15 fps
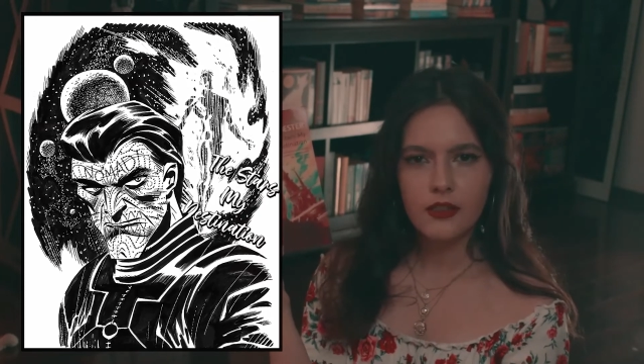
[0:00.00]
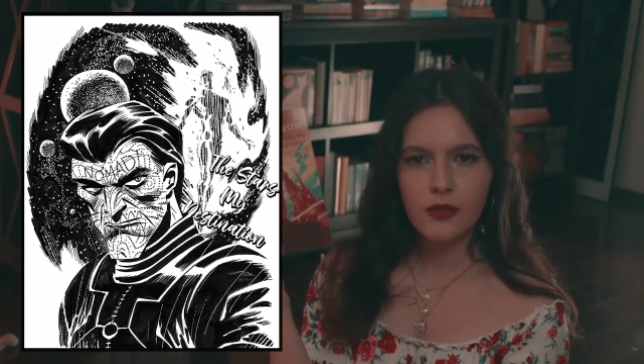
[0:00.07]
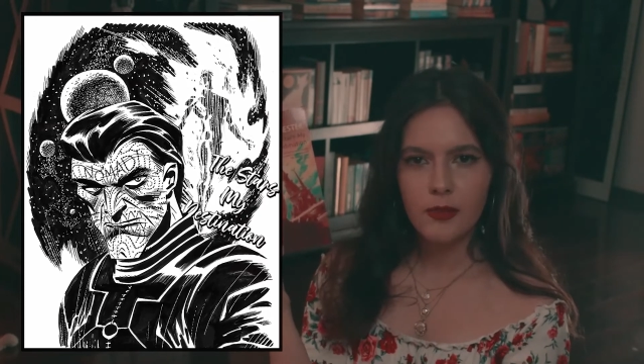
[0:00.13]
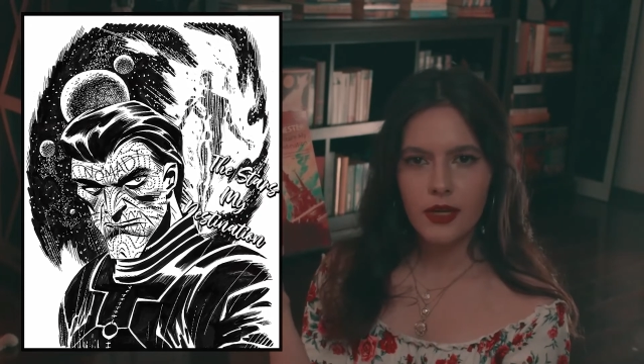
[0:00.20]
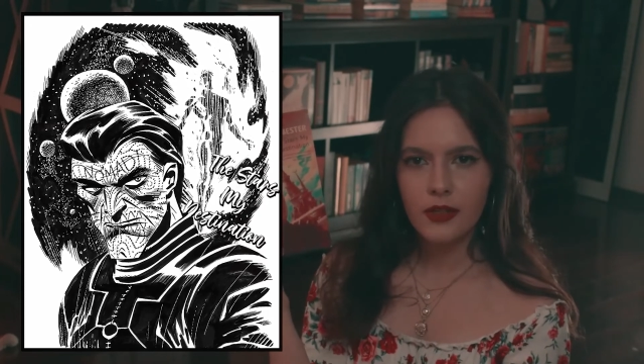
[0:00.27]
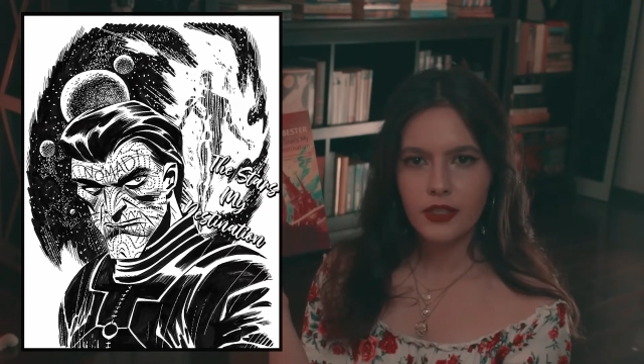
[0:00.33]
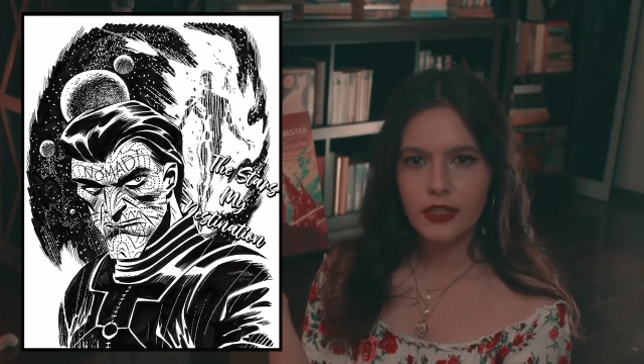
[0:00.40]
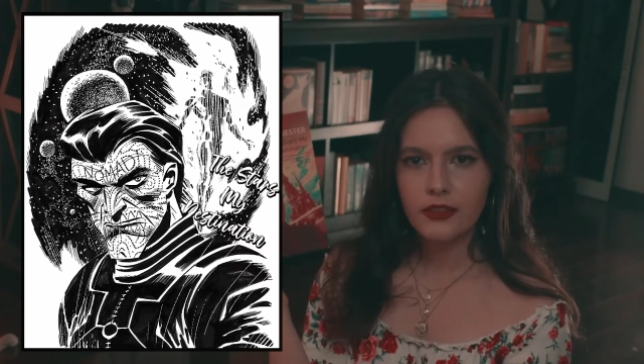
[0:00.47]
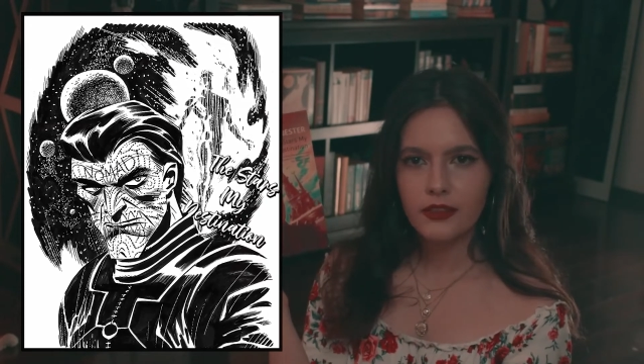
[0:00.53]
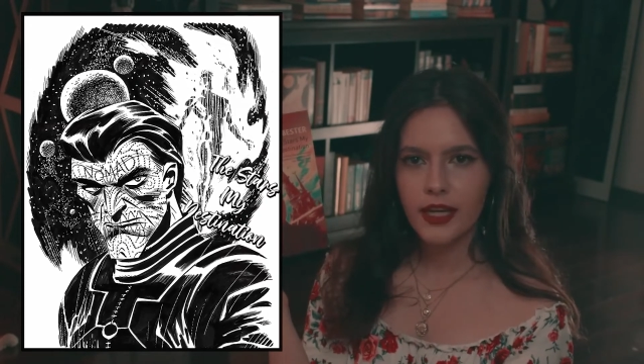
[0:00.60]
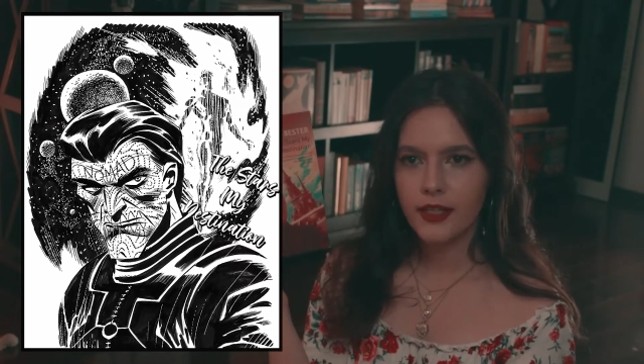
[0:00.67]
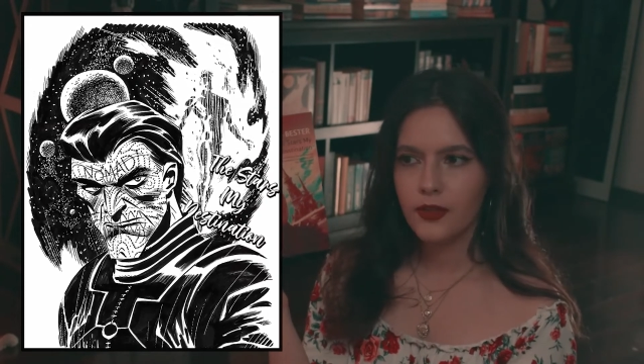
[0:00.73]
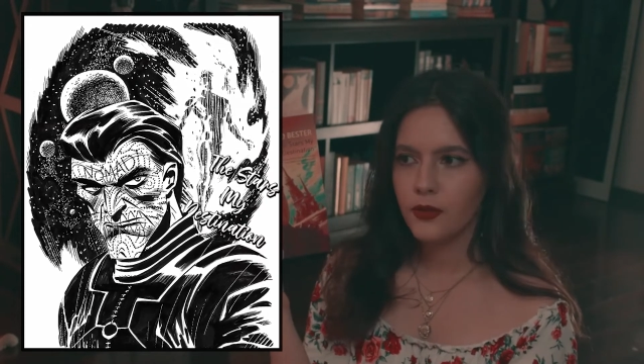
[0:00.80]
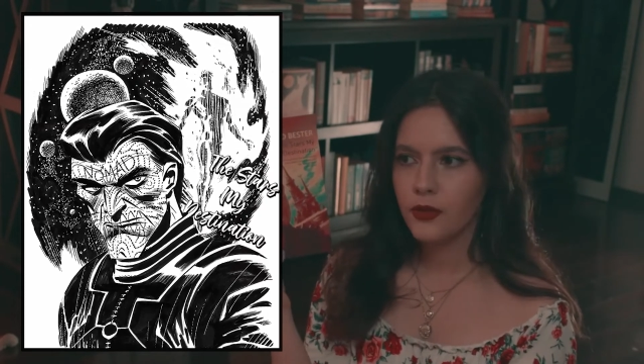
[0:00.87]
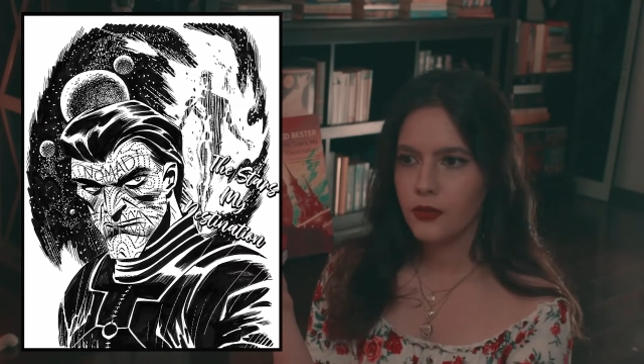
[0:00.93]
about it.
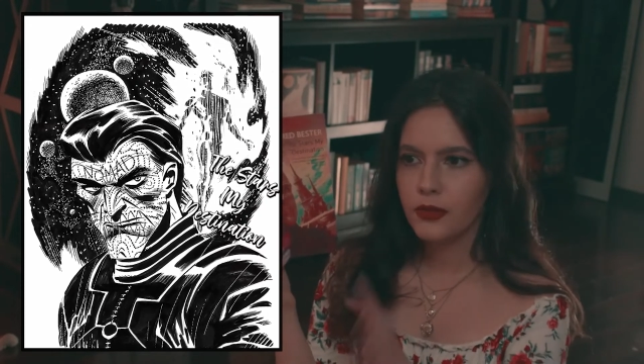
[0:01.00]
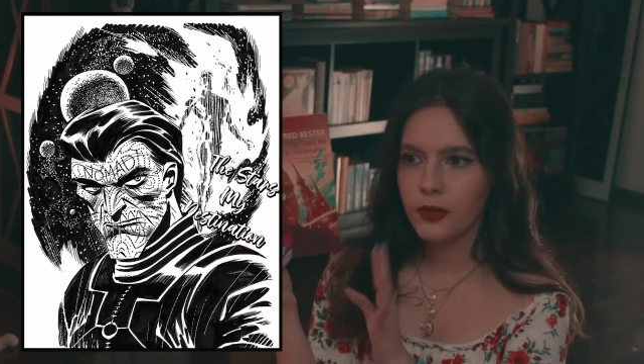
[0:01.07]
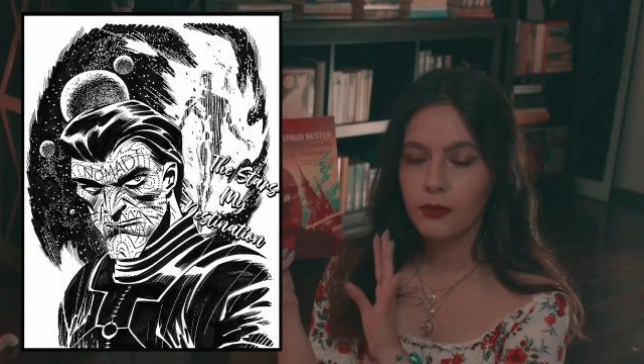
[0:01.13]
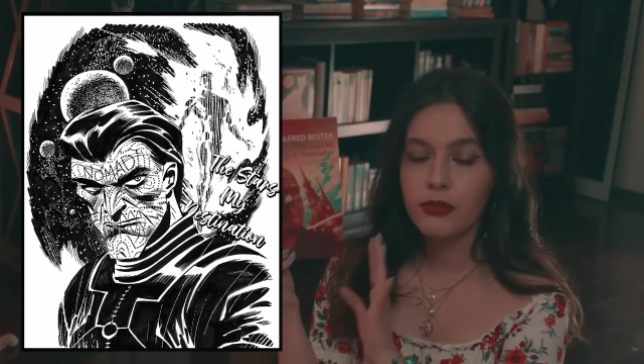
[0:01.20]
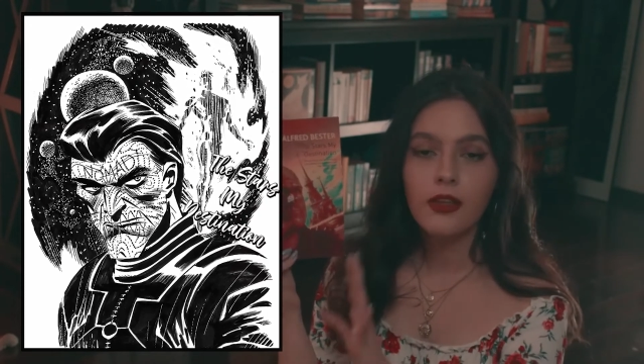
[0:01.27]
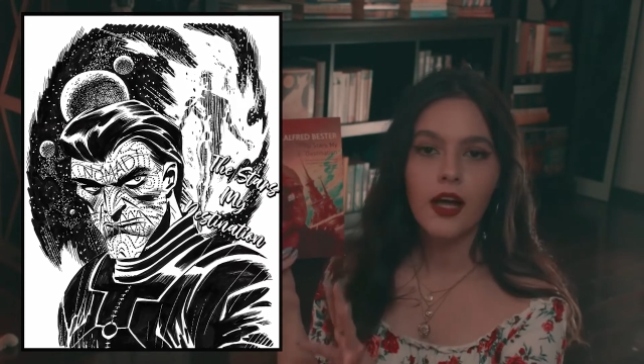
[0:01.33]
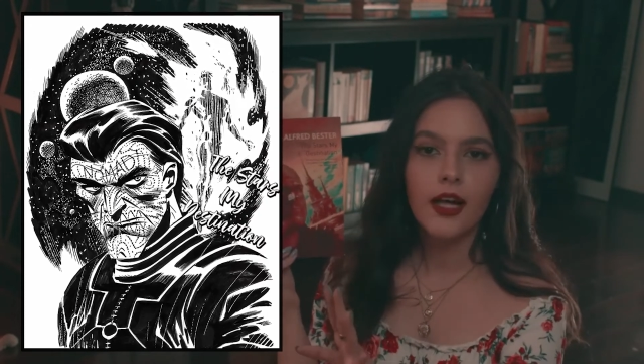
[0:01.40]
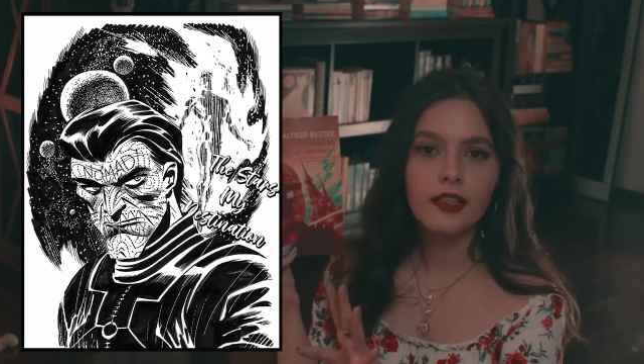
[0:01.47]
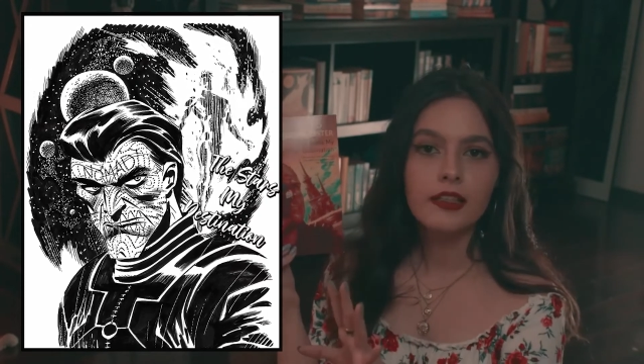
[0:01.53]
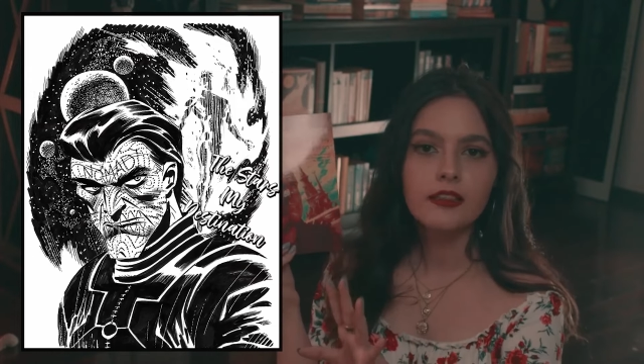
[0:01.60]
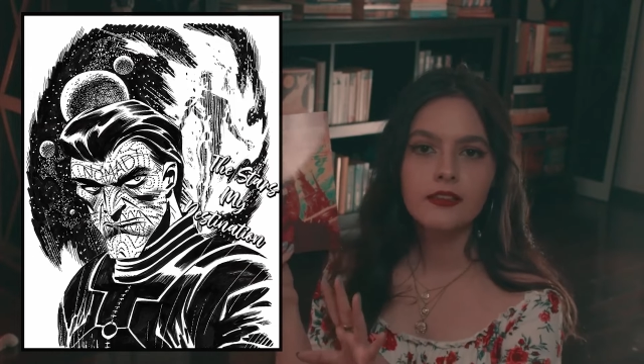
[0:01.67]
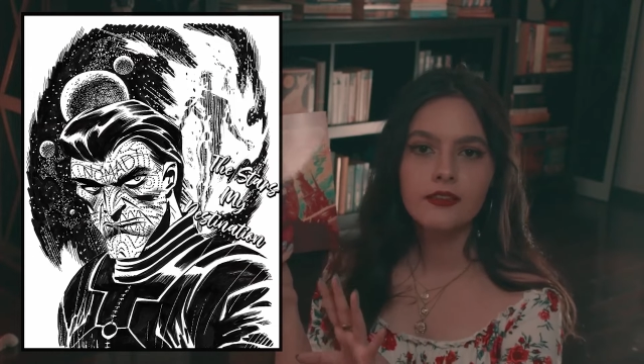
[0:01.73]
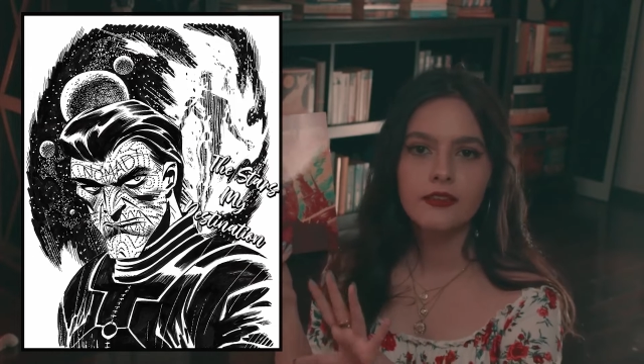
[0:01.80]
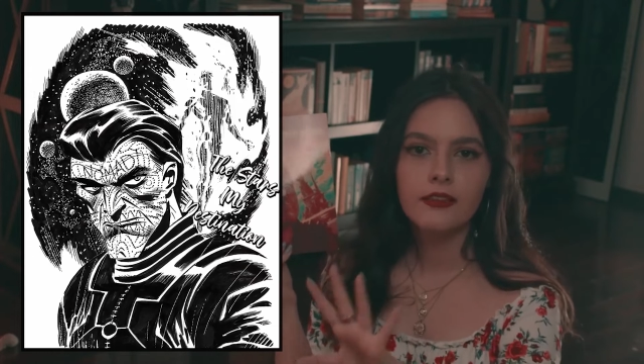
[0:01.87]
I don't know the plot.